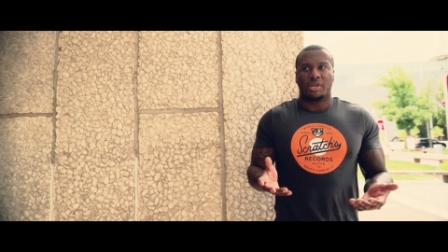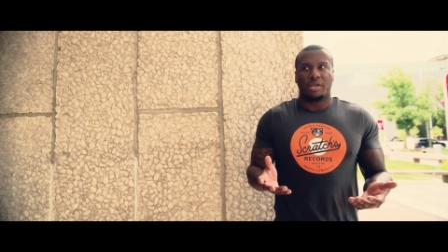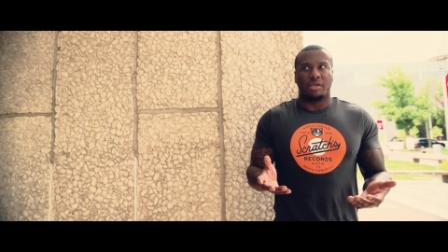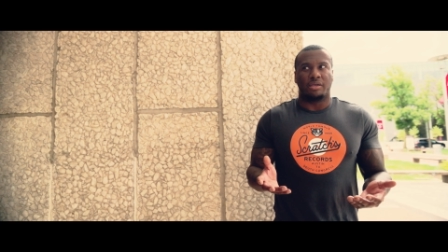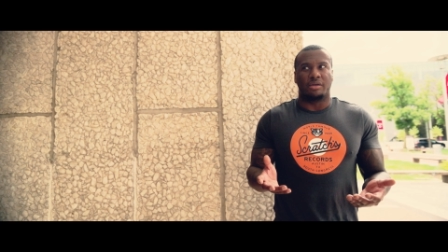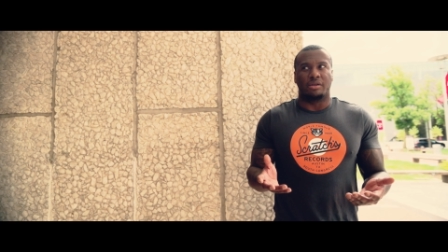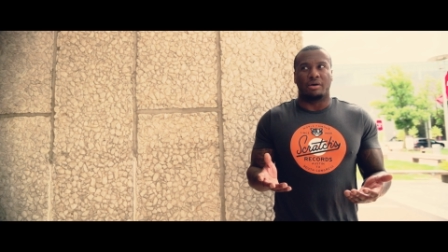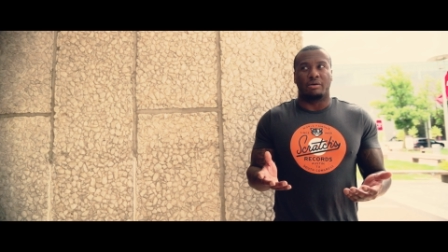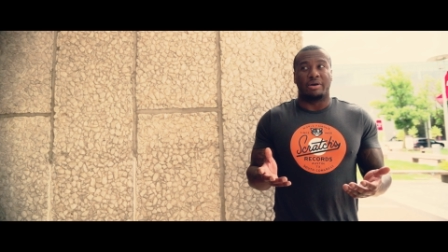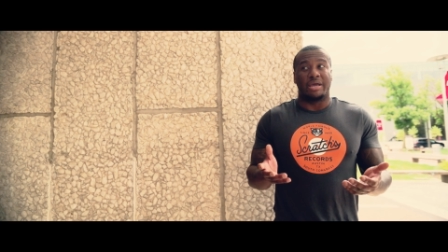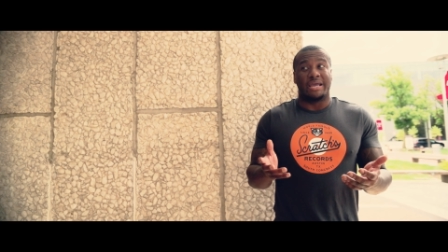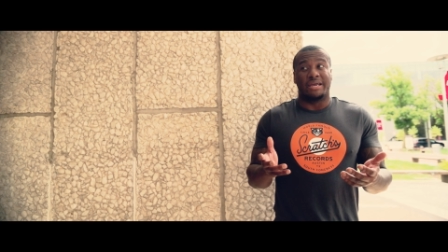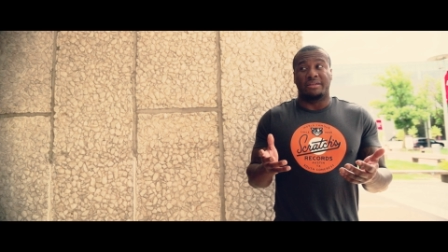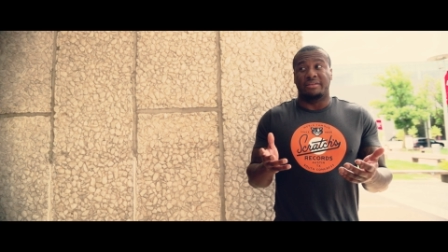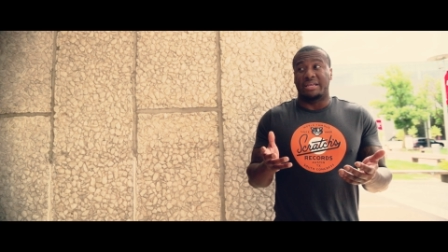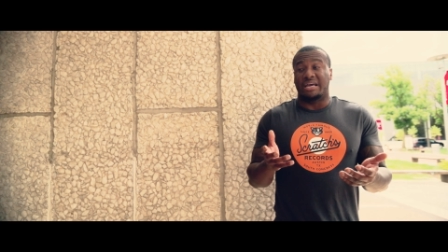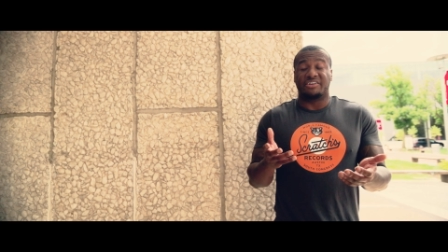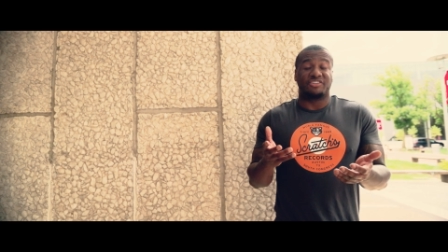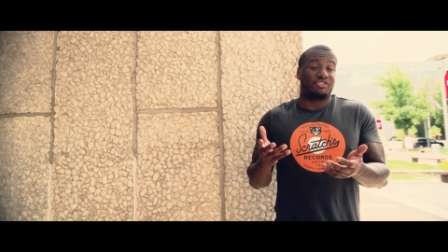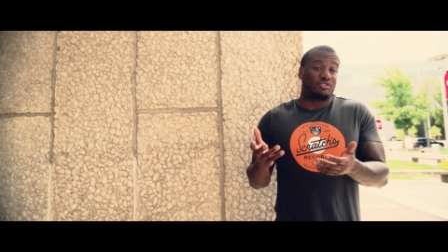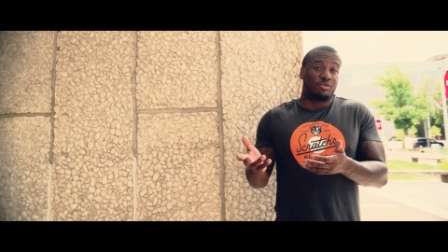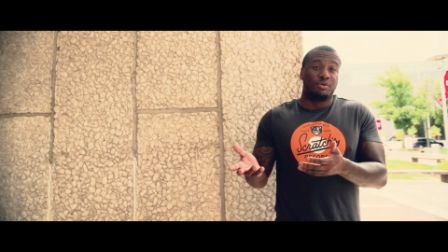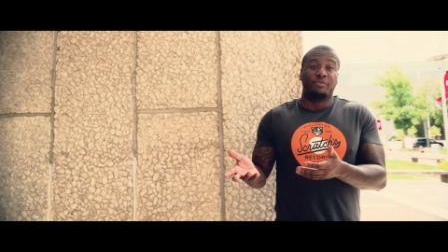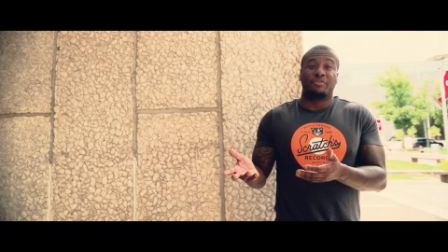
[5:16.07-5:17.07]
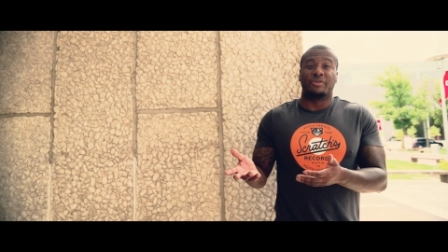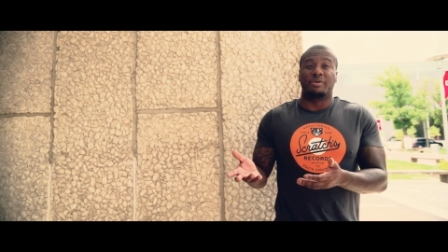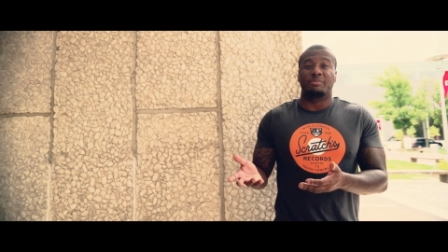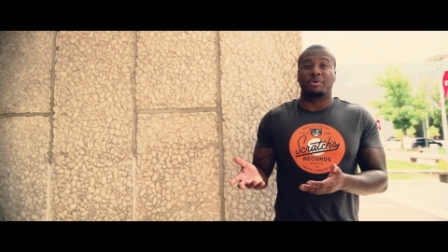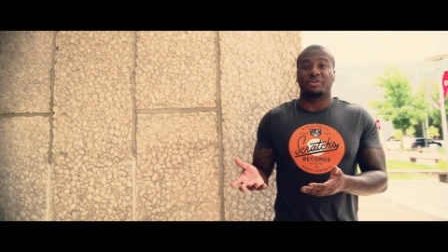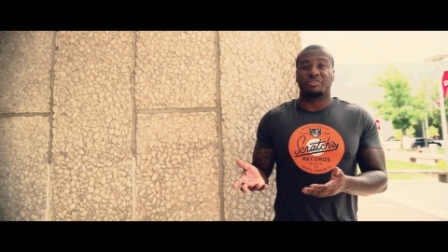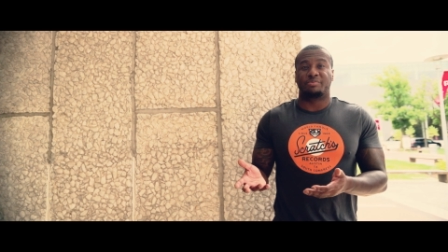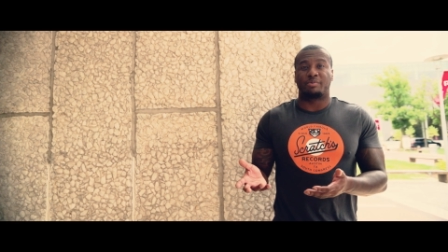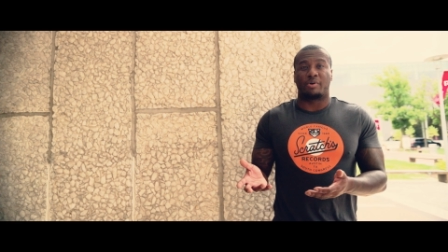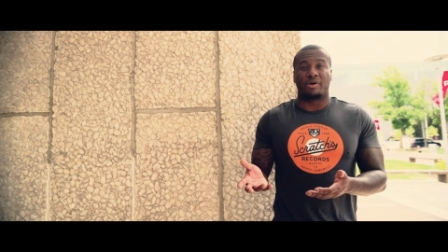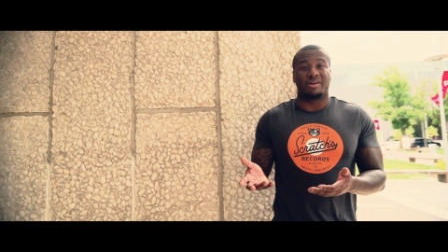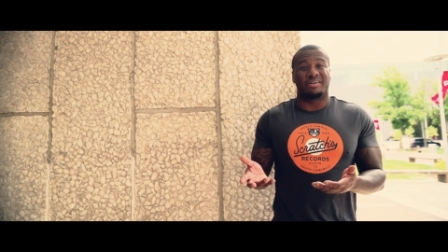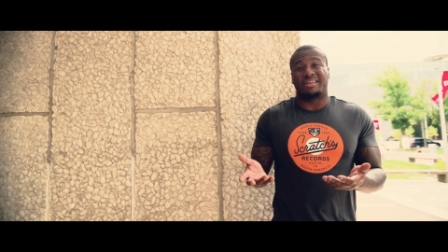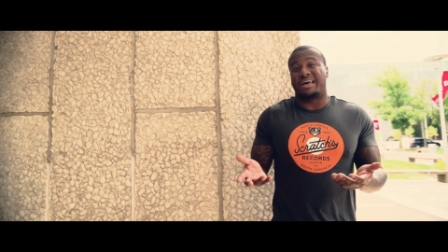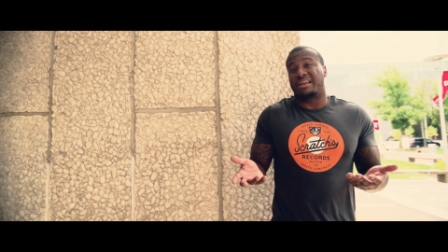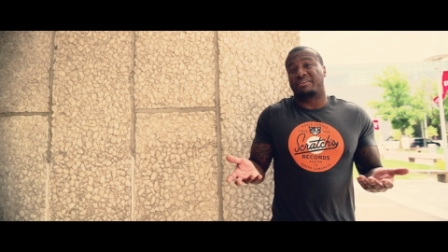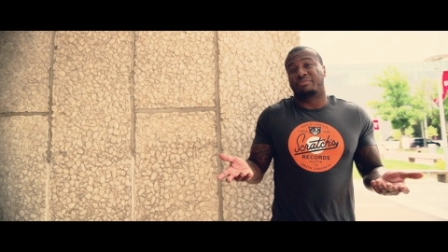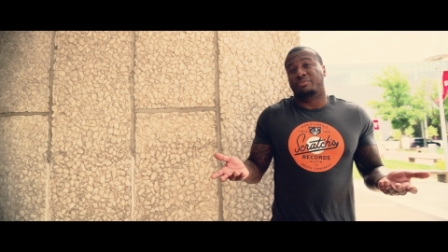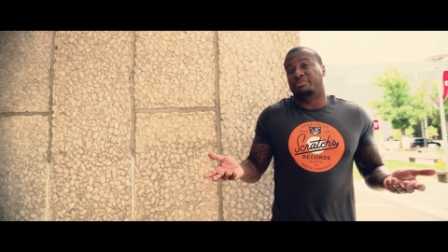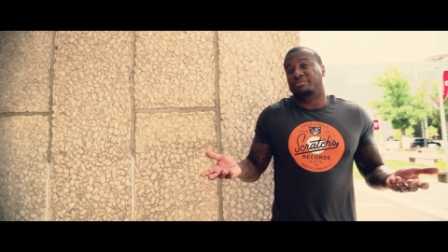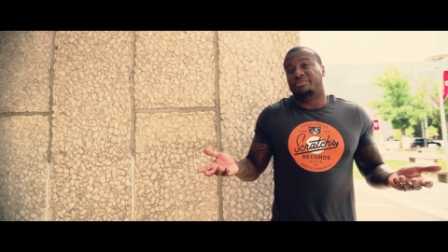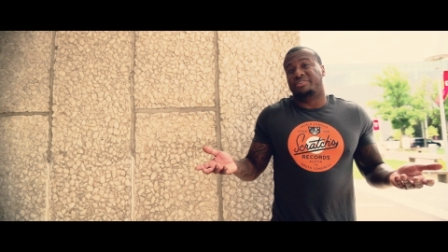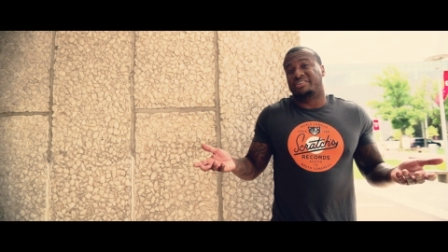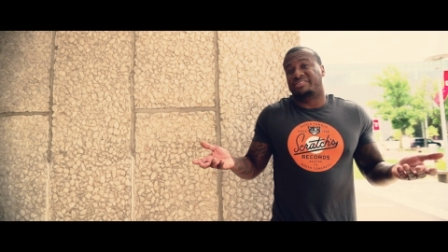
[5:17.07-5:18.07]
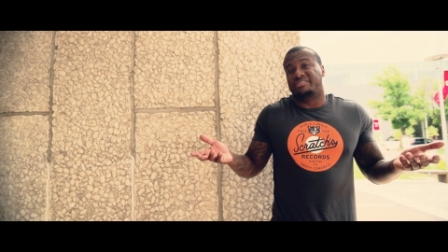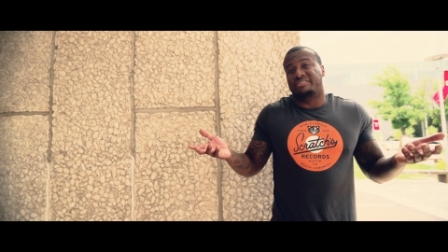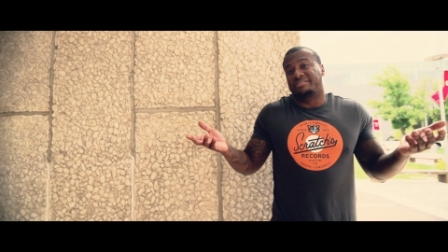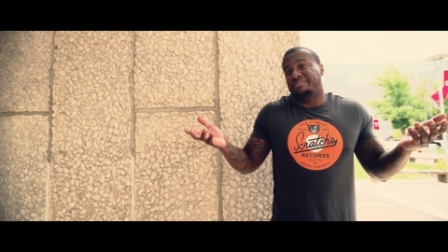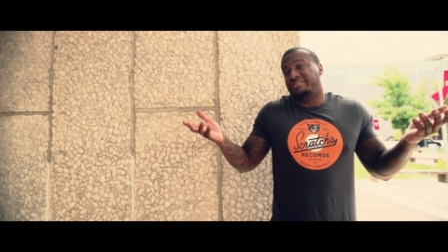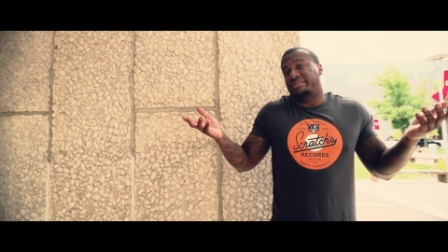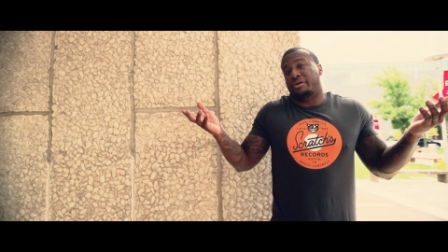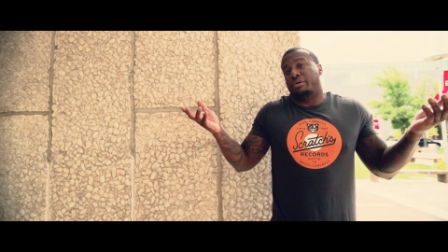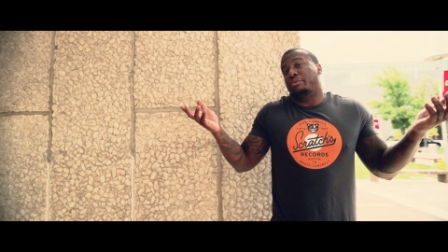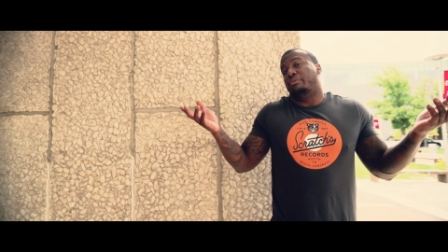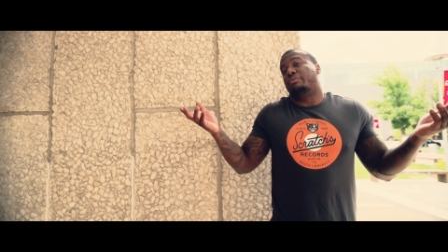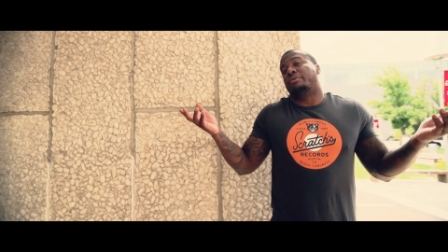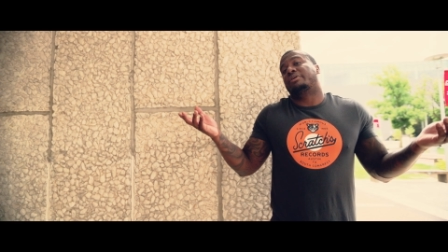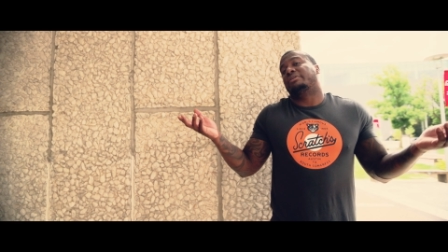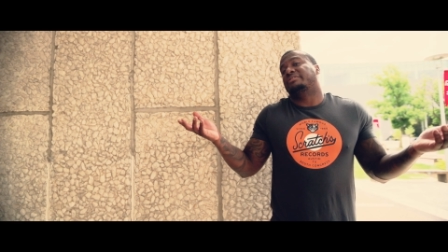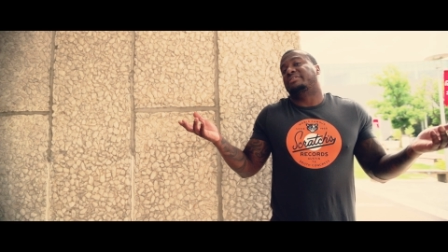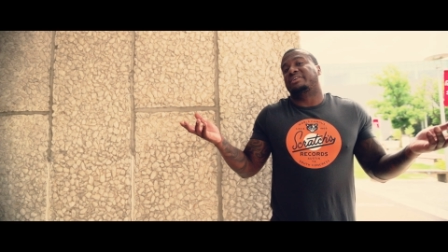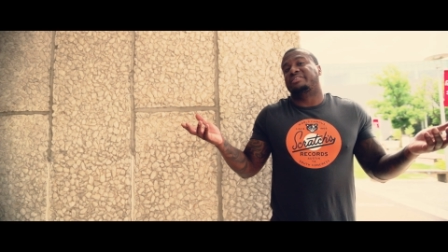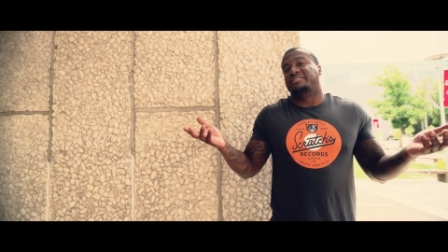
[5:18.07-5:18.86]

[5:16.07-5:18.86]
You know, and that's true for the most part. A lot of them just don't work.